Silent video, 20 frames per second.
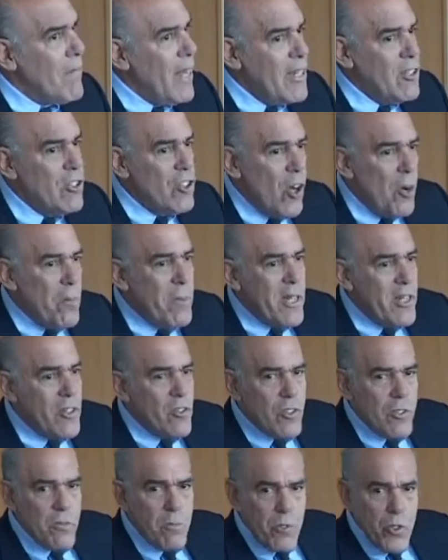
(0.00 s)
he told me
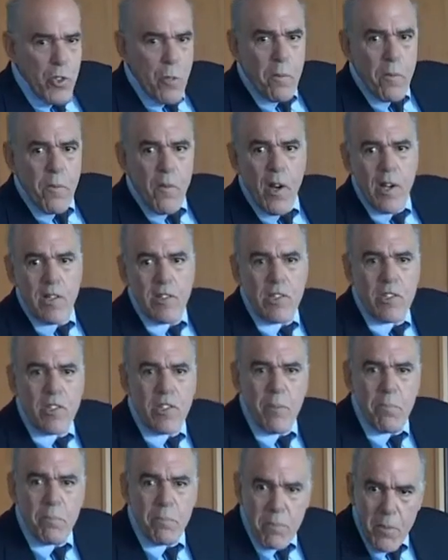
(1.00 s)
he's supervising
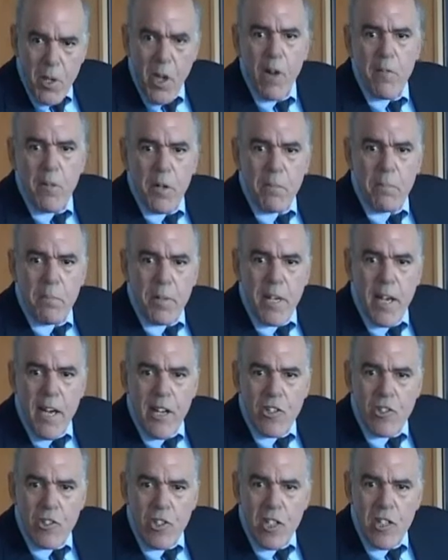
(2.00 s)
some current
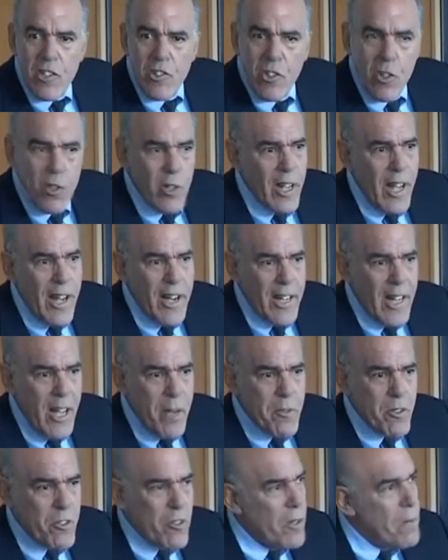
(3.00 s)
PhDs in organic
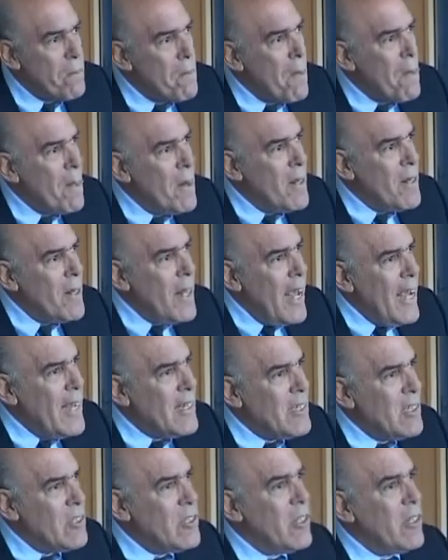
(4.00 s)
chemistry. He
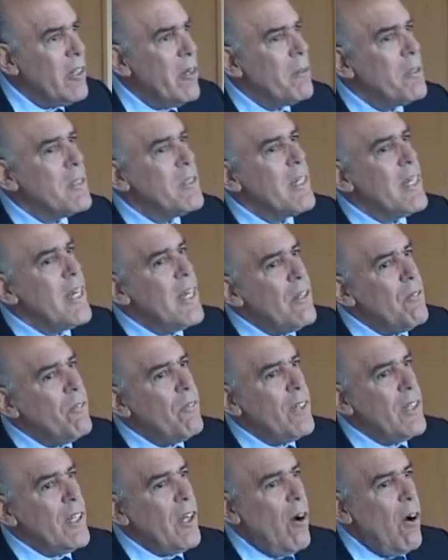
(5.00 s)
says, you know, it's
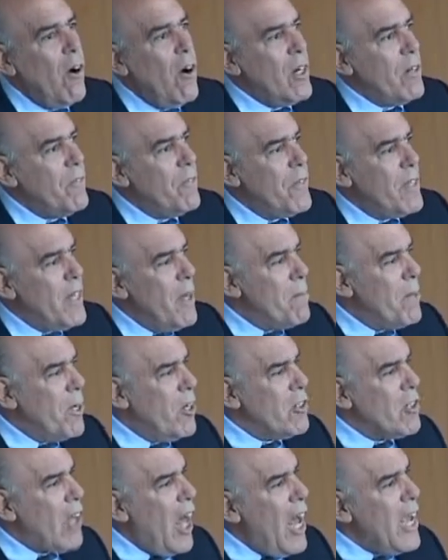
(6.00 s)
infinitely harder for them
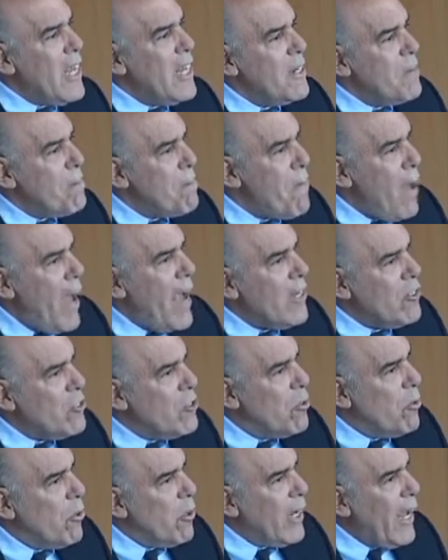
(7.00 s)
because I could
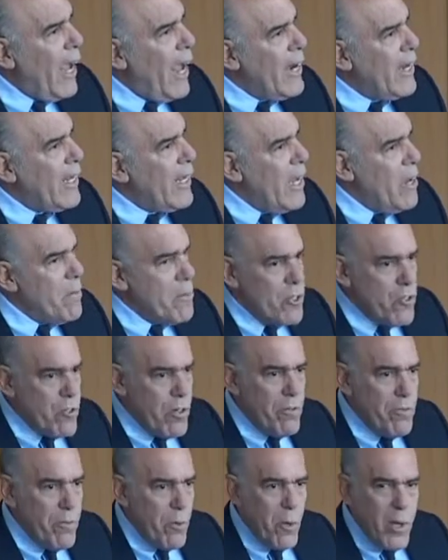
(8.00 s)
master organic
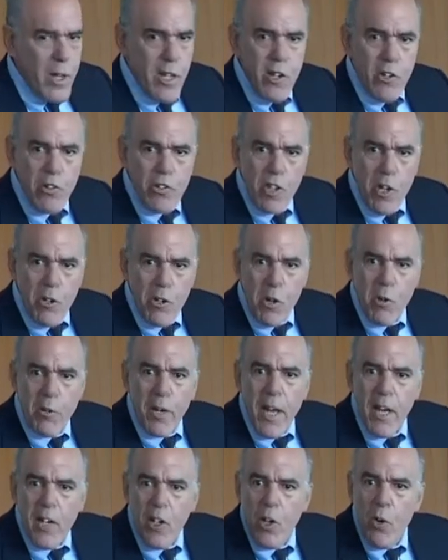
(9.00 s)
chemistry 40 years ago. You
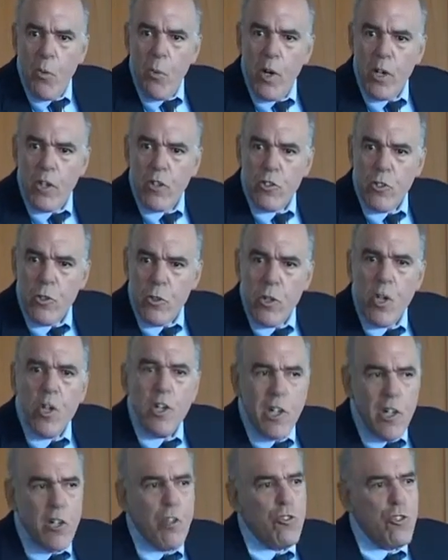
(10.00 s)
only had to know one or two,
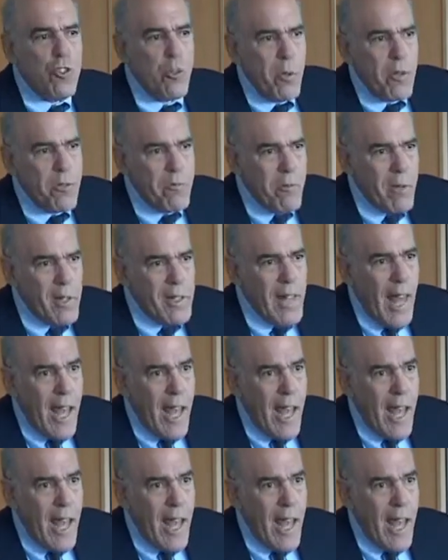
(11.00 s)
you know, two or three